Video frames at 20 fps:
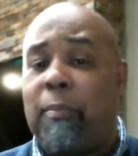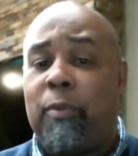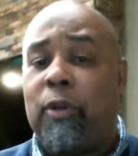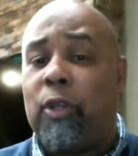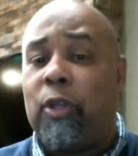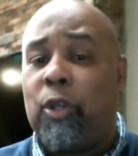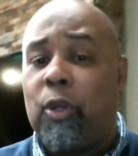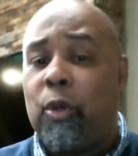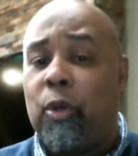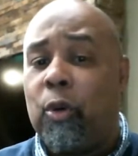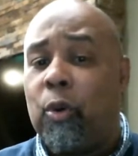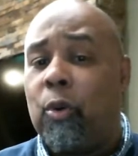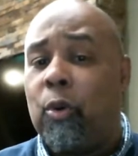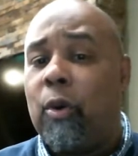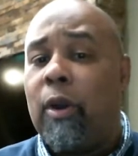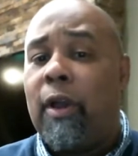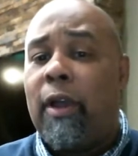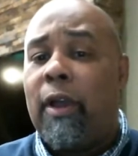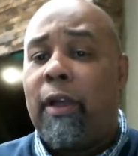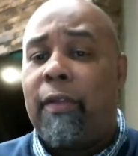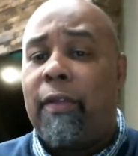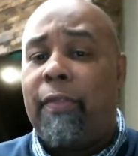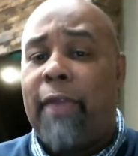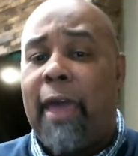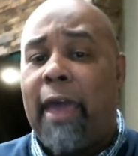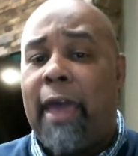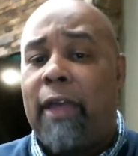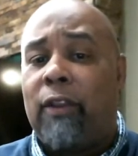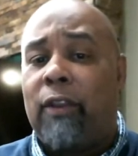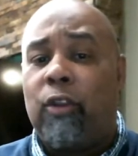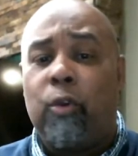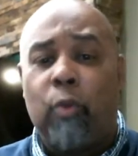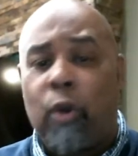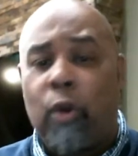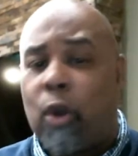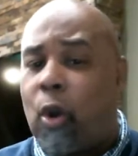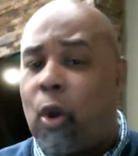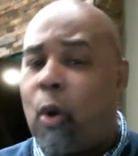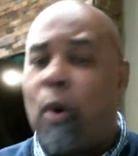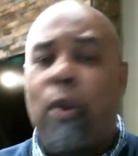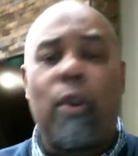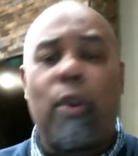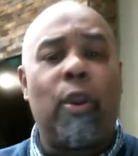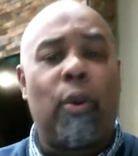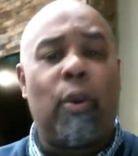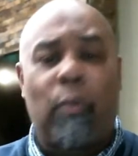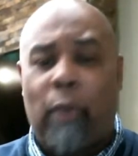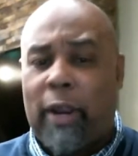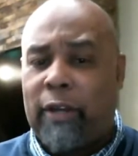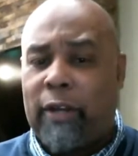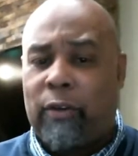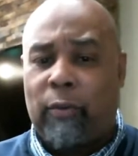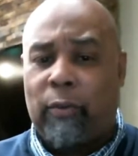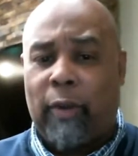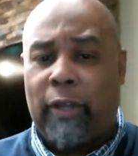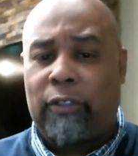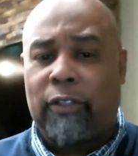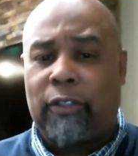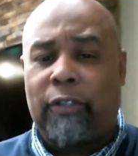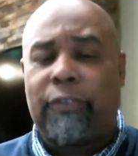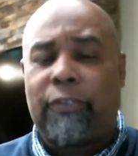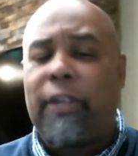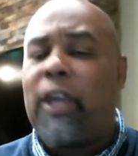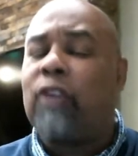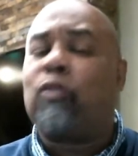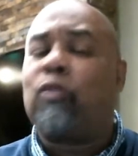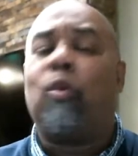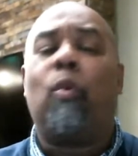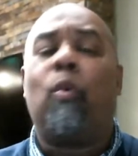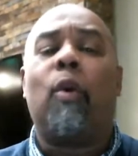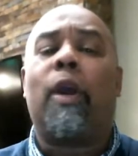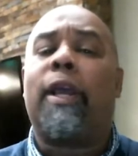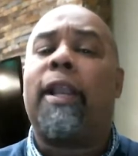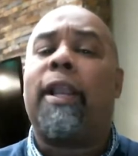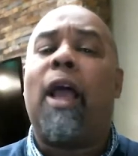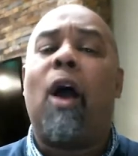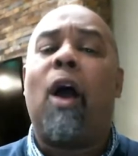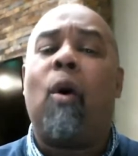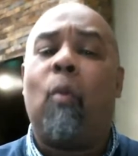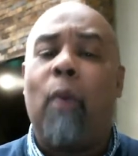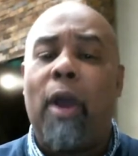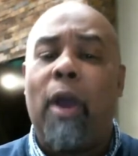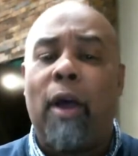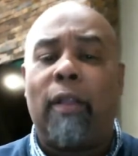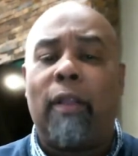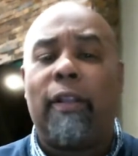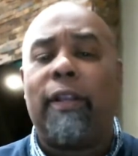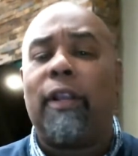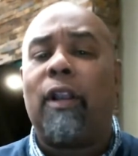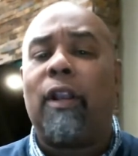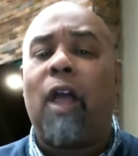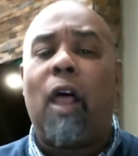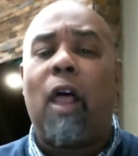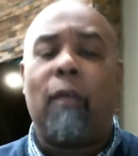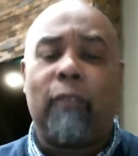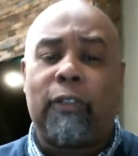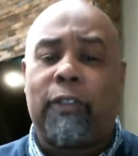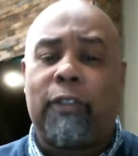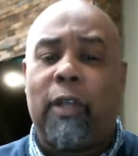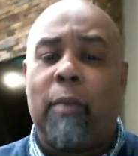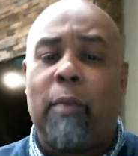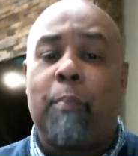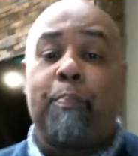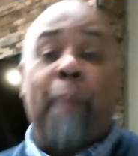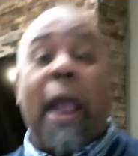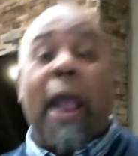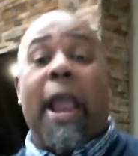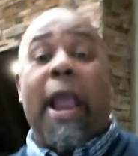to you that you were going in the right direction? Things were working out well, and then all of a sudden, bam,